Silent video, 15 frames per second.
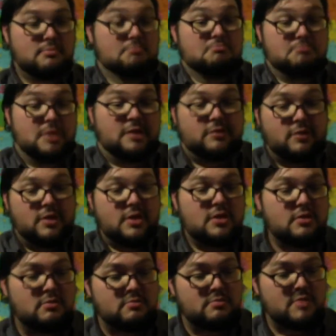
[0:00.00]
And so they
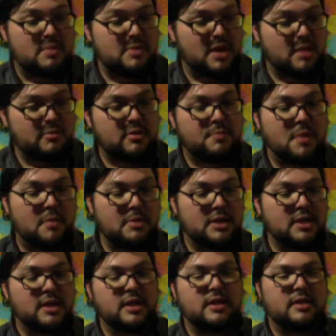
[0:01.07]
do. They become a republic
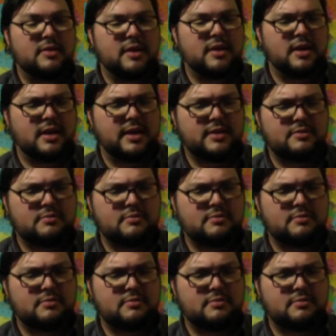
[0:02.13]
again, and they elect.